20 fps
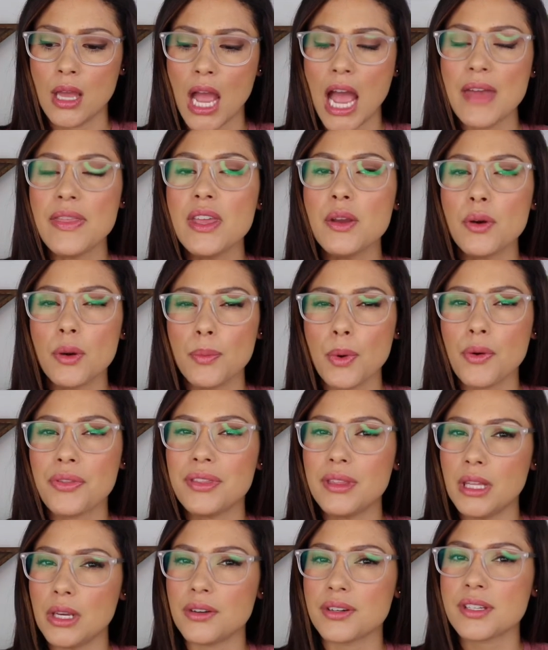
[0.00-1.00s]
I think we're both
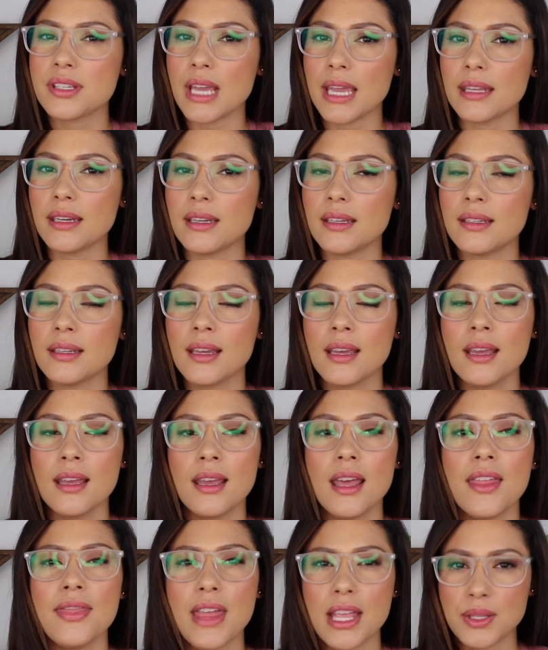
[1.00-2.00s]
nearsighted.
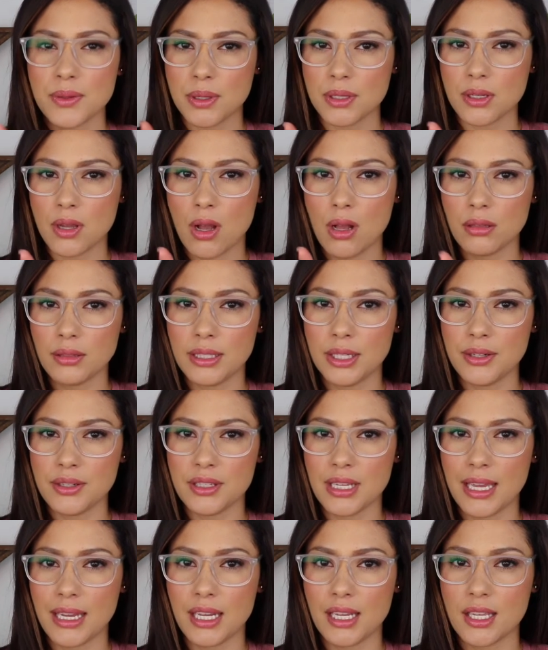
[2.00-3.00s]
That's what it's called,
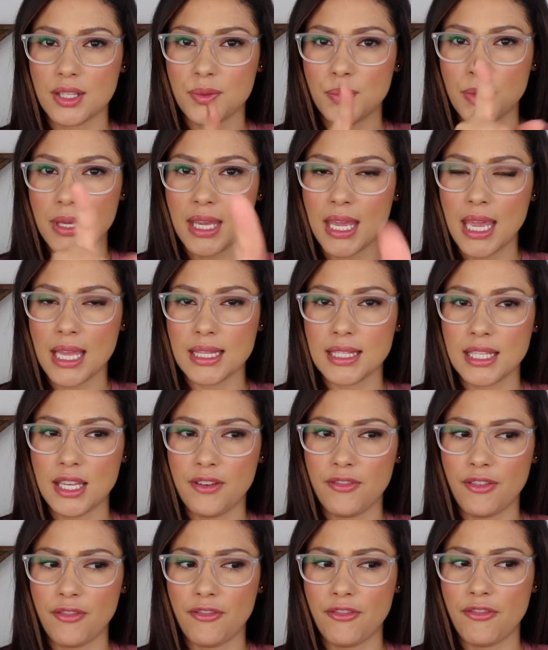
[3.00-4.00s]
nearsighted, because we can't see
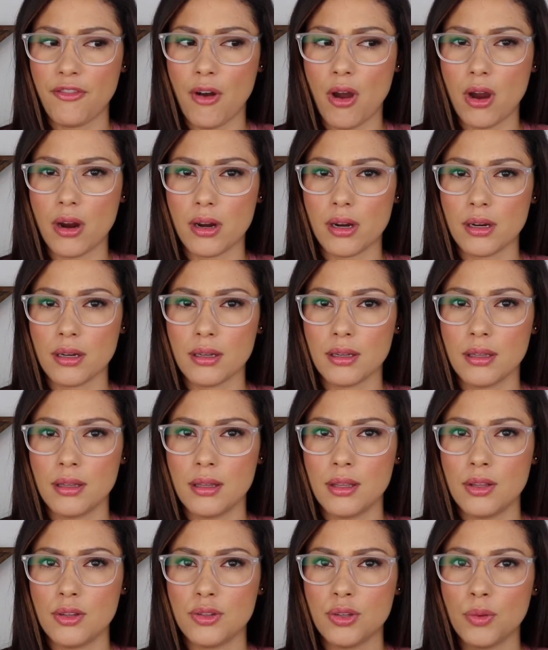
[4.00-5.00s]
from far.
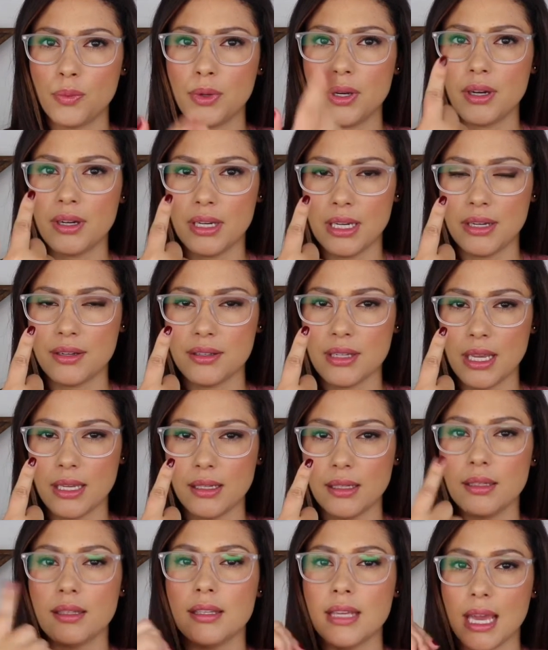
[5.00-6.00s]
So we are
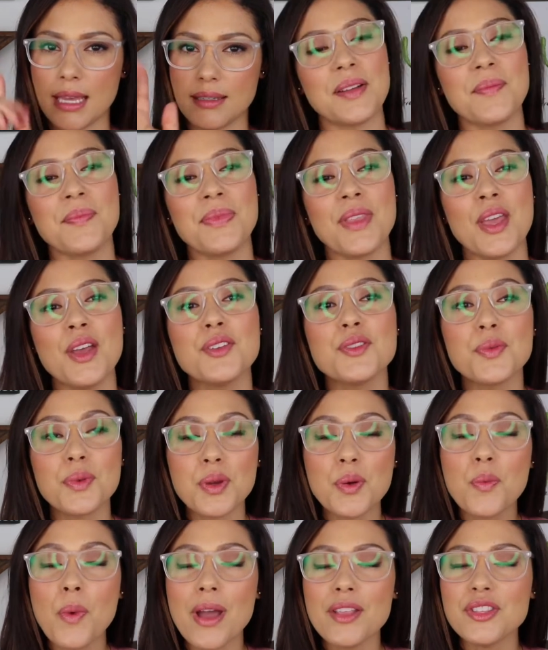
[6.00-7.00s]
nearsighted, yes. So
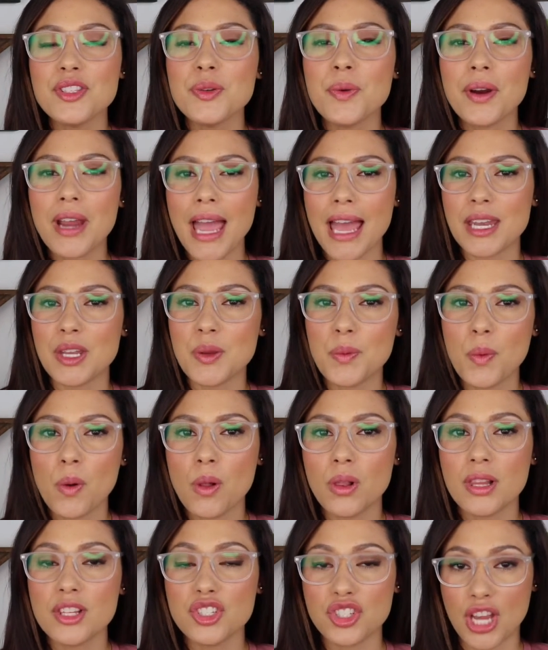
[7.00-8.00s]
we went to our
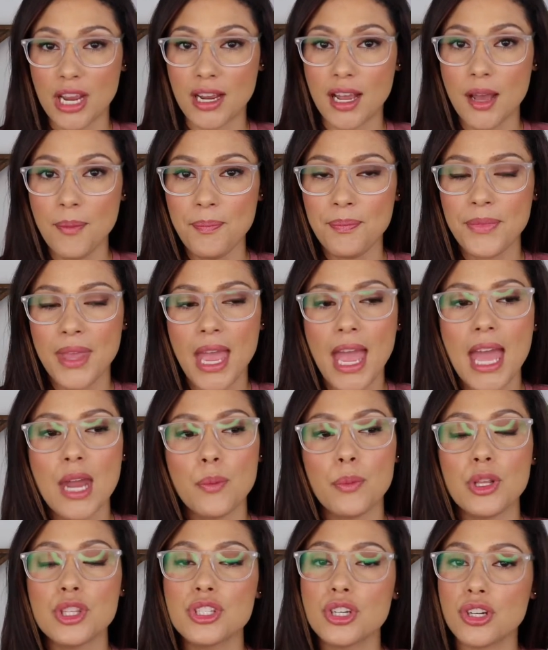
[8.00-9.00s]
annual checkup
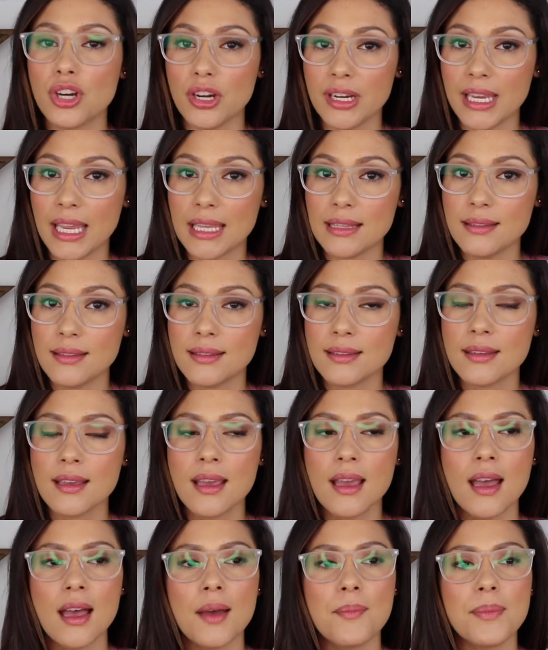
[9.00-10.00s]
and we took our kids
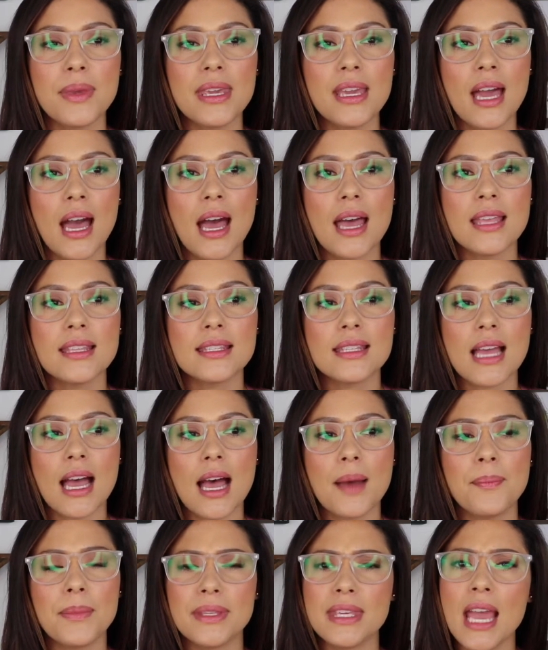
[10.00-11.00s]
because
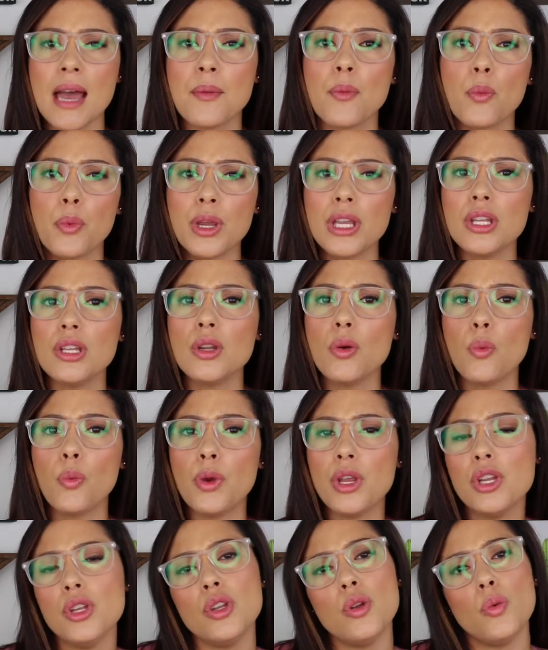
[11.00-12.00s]
um, yeah, we,
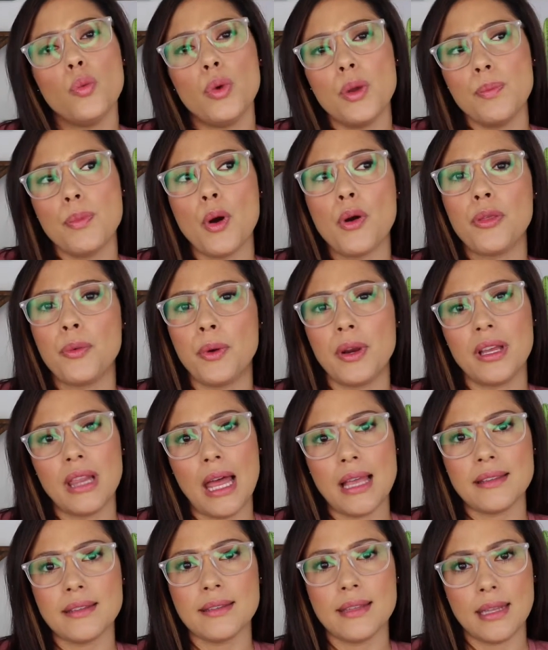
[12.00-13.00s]
we, we both wear
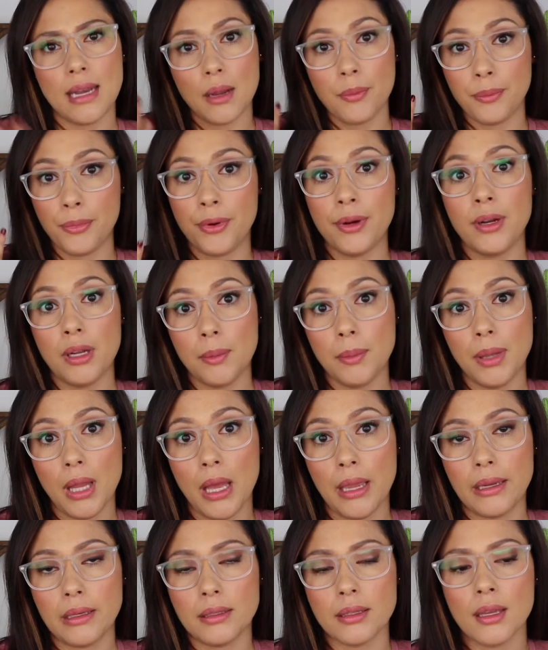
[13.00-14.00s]
glasses and I'm pretty
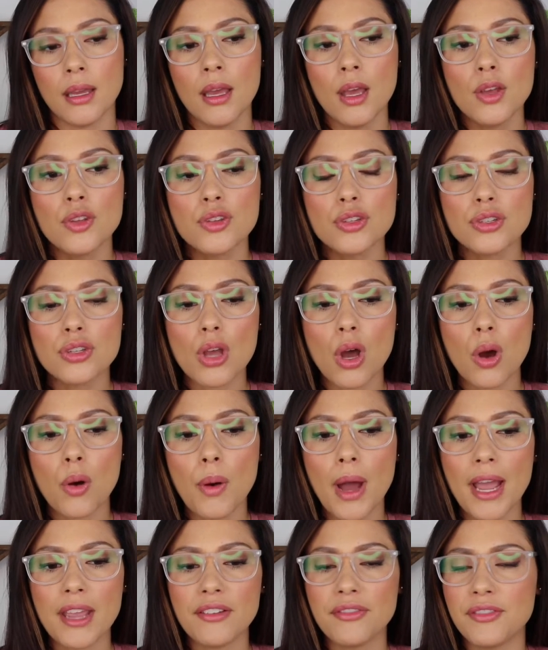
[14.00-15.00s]
blind.
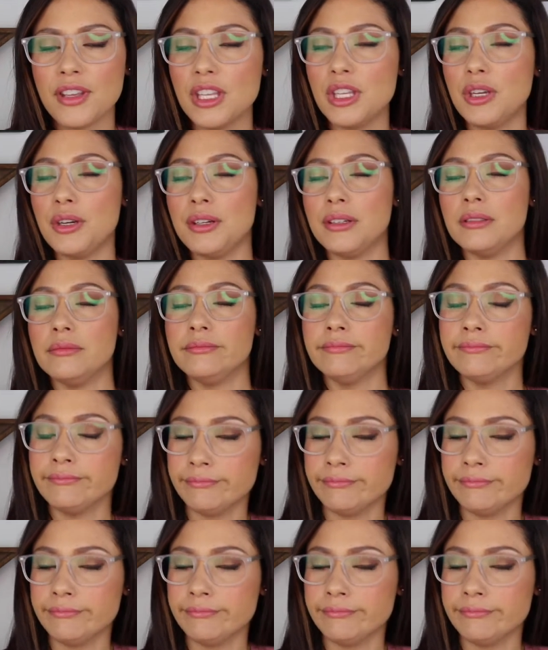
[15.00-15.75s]
So I figured